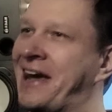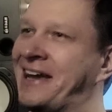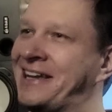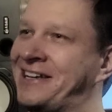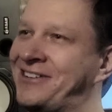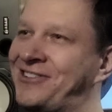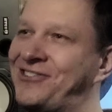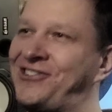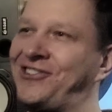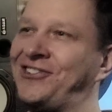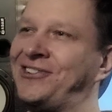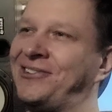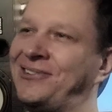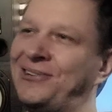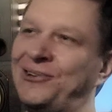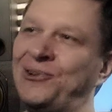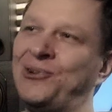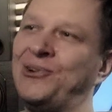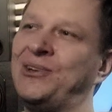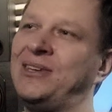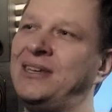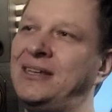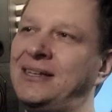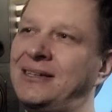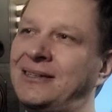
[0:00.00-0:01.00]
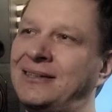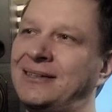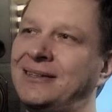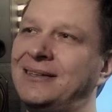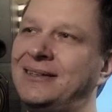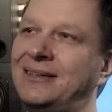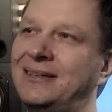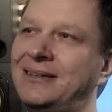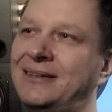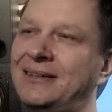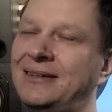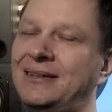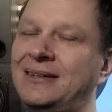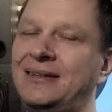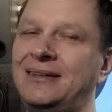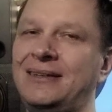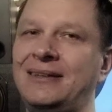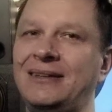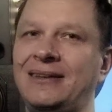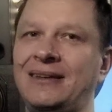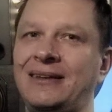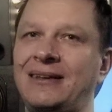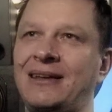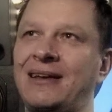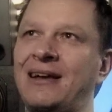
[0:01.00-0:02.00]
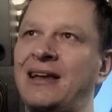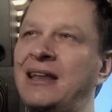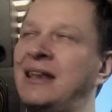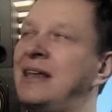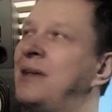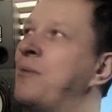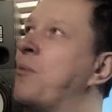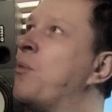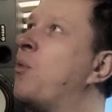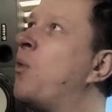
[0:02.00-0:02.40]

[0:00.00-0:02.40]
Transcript: ancient looking. You know, and then